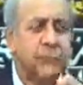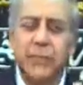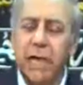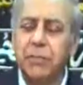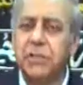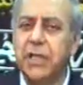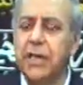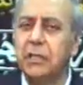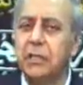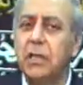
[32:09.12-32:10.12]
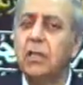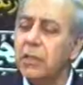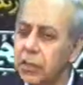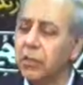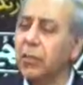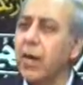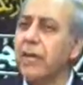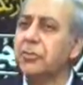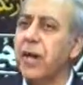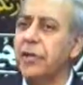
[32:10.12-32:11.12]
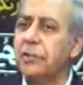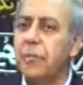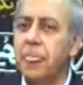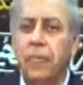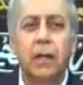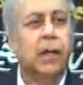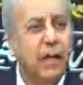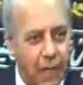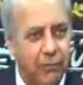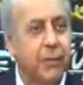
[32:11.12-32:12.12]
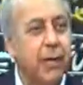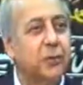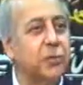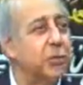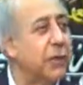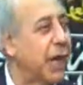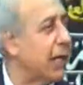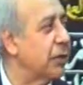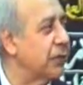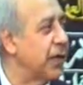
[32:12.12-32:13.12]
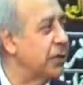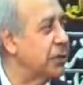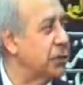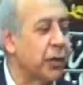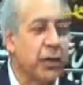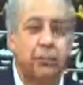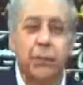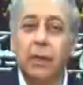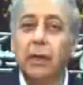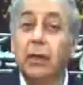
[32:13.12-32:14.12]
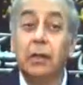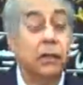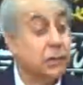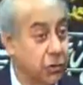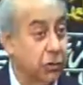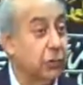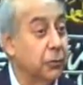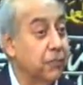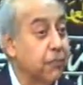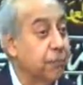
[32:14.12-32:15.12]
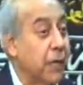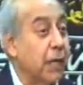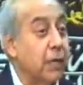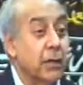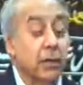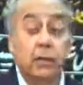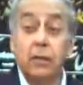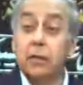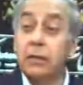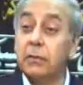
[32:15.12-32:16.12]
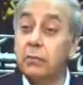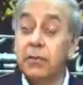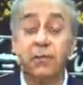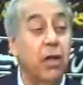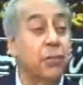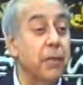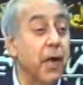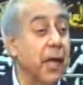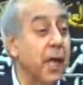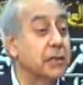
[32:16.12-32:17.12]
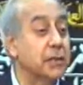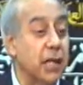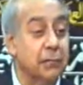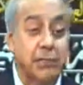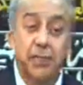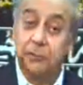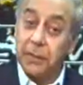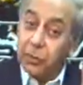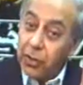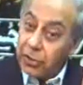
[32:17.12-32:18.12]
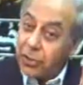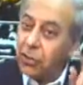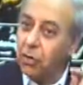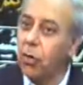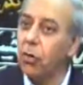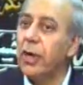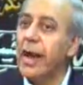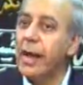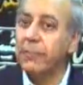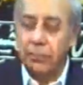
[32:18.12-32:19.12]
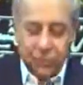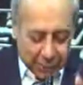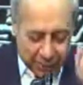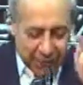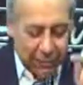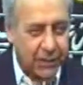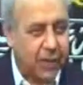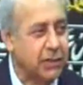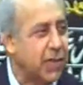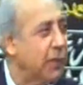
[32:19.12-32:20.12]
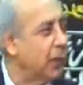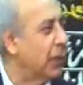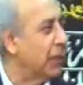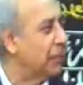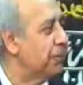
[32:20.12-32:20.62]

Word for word: Jabir says, You're quite right. I will make sure that I convey this to him. So Bibi Fatima alayhi salam says, But do it in your own name. Jabir says, Yes, I will.